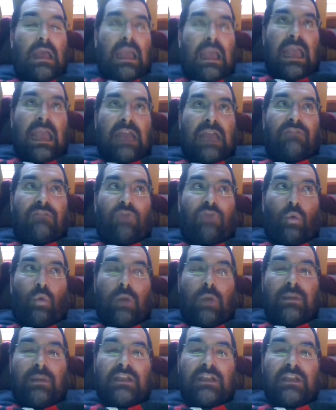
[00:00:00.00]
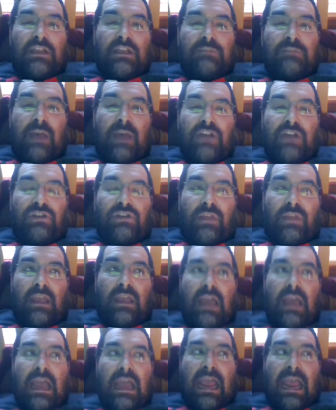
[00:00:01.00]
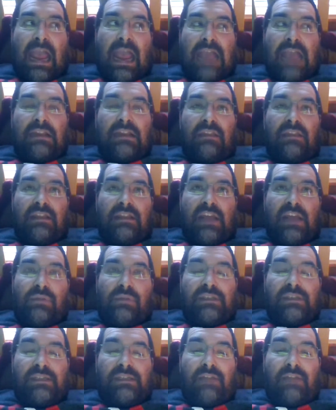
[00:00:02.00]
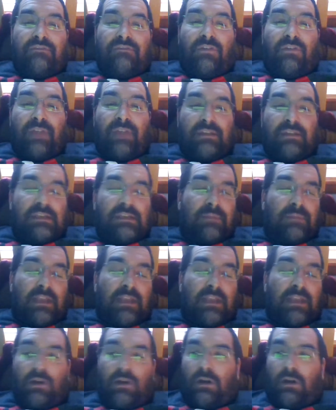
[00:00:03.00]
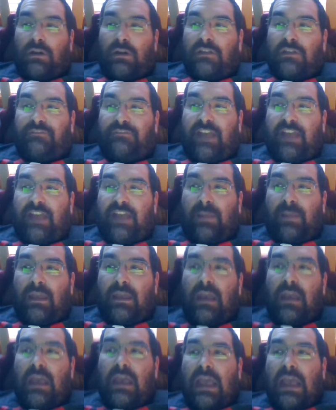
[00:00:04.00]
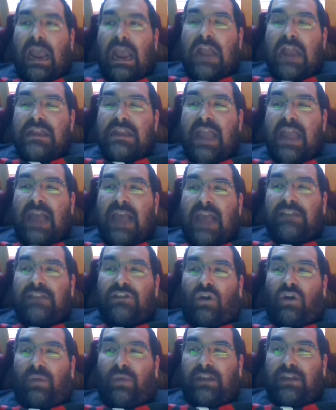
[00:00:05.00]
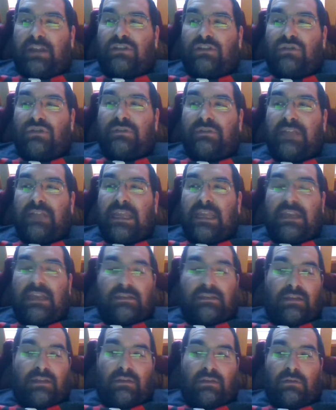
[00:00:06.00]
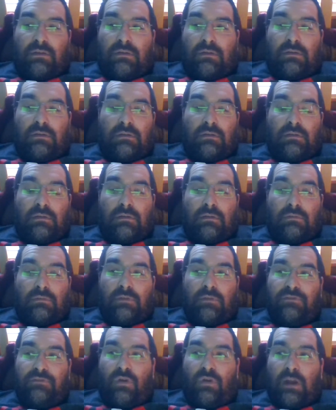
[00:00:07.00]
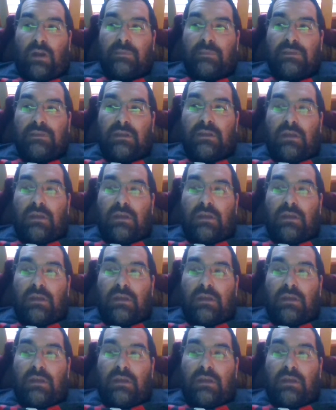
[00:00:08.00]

And for women especially, anything that was sinful that seemed like it would hurt the family. And that's going to lead to reforms.